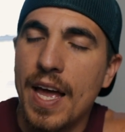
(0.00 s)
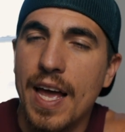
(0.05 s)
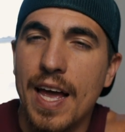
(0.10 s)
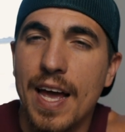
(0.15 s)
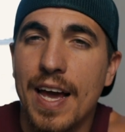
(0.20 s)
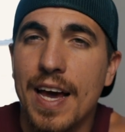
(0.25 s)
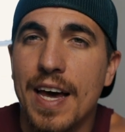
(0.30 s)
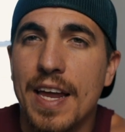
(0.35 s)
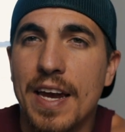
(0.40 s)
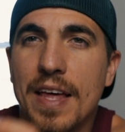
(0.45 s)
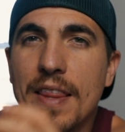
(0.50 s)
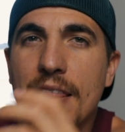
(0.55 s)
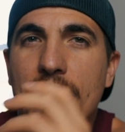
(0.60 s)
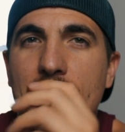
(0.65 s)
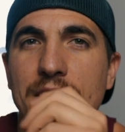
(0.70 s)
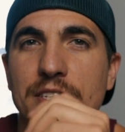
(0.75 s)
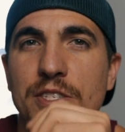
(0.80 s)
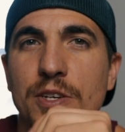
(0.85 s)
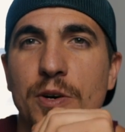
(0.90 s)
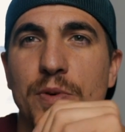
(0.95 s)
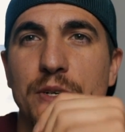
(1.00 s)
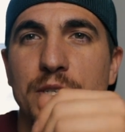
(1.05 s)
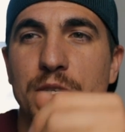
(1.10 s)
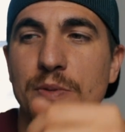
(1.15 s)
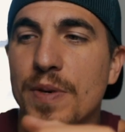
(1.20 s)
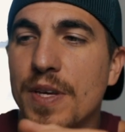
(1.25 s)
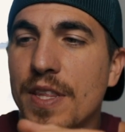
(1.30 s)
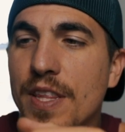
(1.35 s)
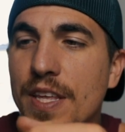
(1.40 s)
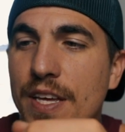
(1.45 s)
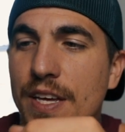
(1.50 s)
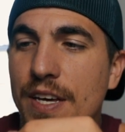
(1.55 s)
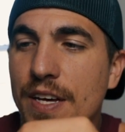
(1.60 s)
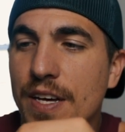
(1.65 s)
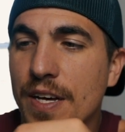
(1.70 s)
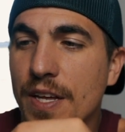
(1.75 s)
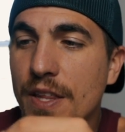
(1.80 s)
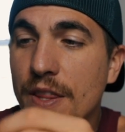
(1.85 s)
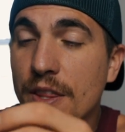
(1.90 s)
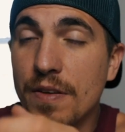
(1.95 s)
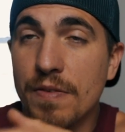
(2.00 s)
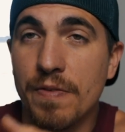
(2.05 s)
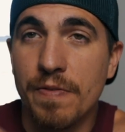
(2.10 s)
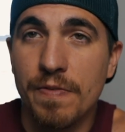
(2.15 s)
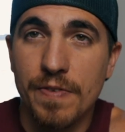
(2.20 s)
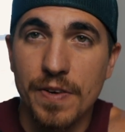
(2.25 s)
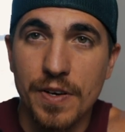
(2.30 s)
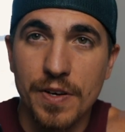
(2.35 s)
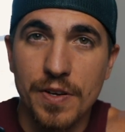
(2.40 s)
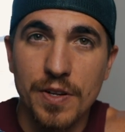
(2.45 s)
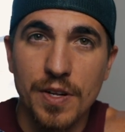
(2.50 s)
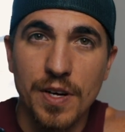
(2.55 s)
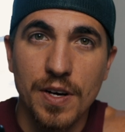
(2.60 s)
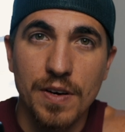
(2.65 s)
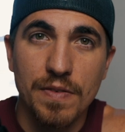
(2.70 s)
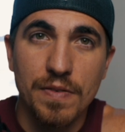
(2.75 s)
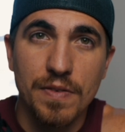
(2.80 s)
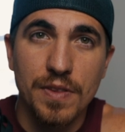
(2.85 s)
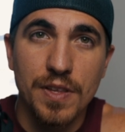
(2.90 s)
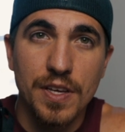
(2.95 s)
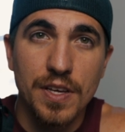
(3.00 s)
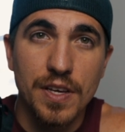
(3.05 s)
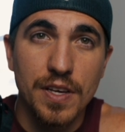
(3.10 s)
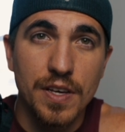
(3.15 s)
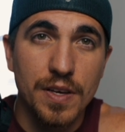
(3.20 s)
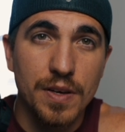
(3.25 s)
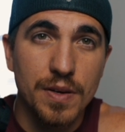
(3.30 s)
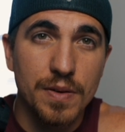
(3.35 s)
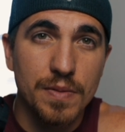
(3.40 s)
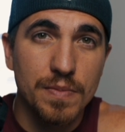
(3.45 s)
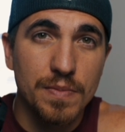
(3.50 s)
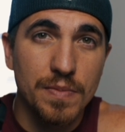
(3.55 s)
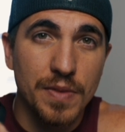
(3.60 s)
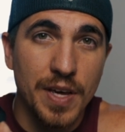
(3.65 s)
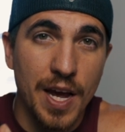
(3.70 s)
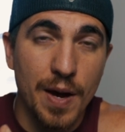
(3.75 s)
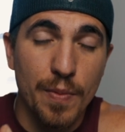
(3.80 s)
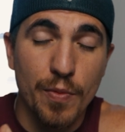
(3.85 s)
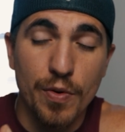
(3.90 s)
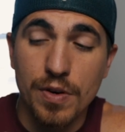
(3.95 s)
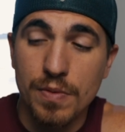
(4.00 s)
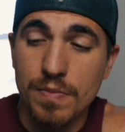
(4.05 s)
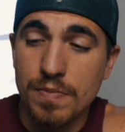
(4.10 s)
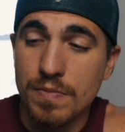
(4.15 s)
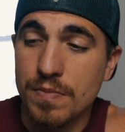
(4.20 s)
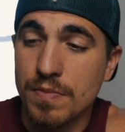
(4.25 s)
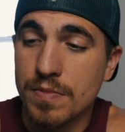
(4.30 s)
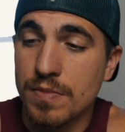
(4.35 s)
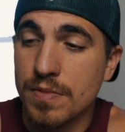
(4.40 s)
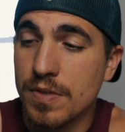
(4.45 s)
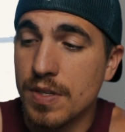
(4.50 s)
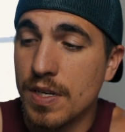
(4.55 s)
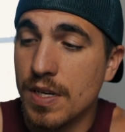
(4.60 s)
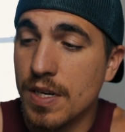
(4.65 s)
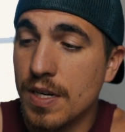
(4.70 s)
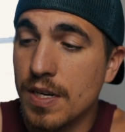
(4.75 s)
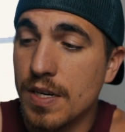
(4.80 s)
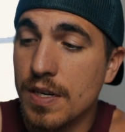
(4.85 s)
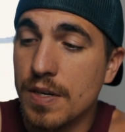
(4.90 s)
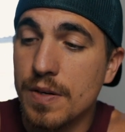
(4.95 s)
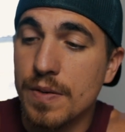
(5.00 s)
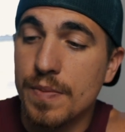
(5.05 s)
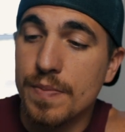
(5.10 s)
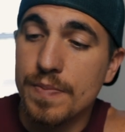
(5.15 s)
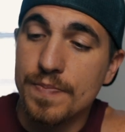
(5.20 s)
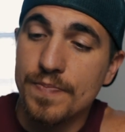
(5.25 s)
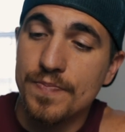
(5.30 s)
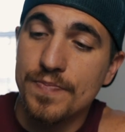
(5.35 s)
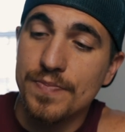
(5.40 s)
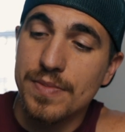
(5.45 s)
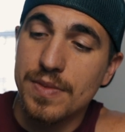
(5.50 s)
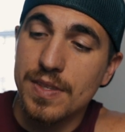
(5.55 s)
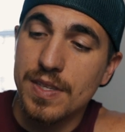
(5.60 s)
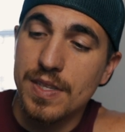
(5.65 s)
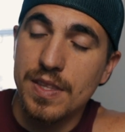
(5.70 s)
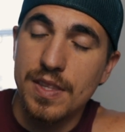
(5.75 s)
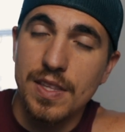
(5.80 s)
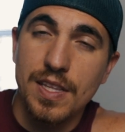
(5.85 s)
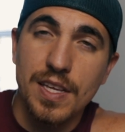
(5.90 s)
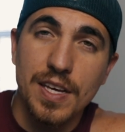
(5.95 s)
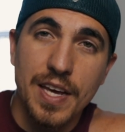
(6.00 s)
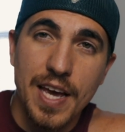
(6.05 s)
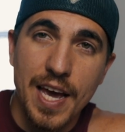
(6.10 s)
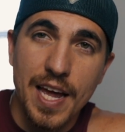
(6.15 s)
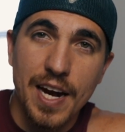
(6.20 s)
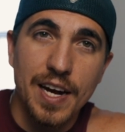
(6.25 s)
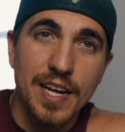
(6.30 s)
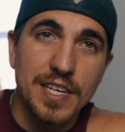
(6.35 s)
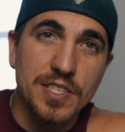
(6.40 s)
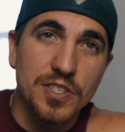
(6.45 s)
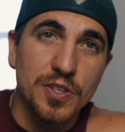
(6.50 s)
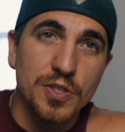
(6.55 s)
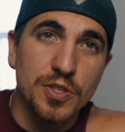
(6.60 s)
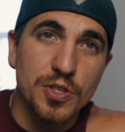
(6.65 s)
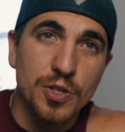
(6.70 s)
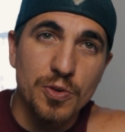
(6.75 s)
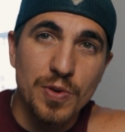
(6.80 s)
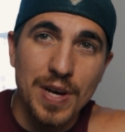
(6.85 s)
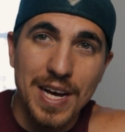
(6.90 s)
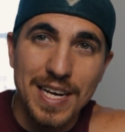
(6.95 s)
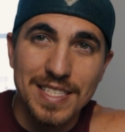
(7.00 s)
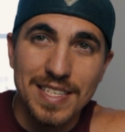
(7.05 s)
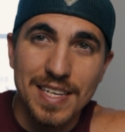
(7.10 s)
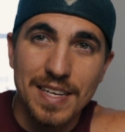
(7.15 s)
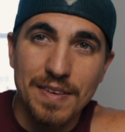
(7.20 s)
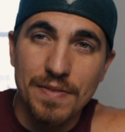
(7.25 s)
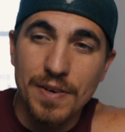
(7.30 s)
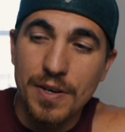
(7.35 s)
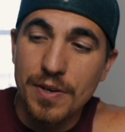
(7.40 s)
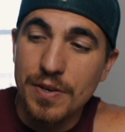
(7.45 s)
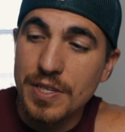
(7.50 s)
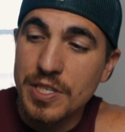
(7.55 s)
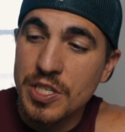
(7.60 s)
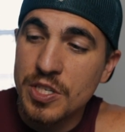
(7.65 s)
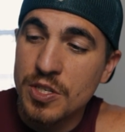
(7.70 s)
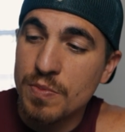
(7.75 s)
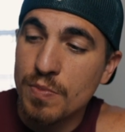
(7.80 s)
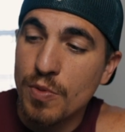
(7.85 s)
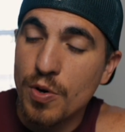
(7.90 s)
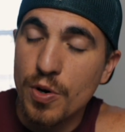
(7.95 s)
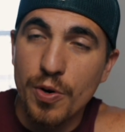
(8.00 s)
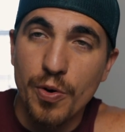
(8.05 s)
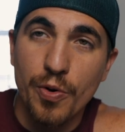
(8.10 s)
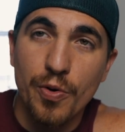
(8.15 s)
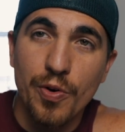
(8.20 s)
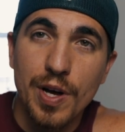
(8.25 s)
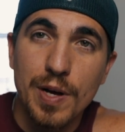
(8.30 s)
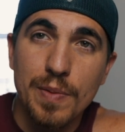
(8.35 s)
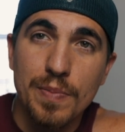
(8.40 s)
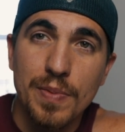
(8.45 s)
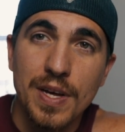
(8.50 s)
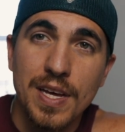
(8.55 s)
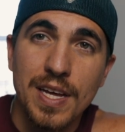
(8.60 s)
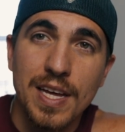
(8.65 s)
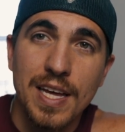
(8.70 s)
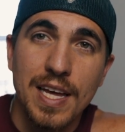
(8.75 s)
and that is going to be the uh, the fill of the camera. Um, the Canon SL2 has a very small grip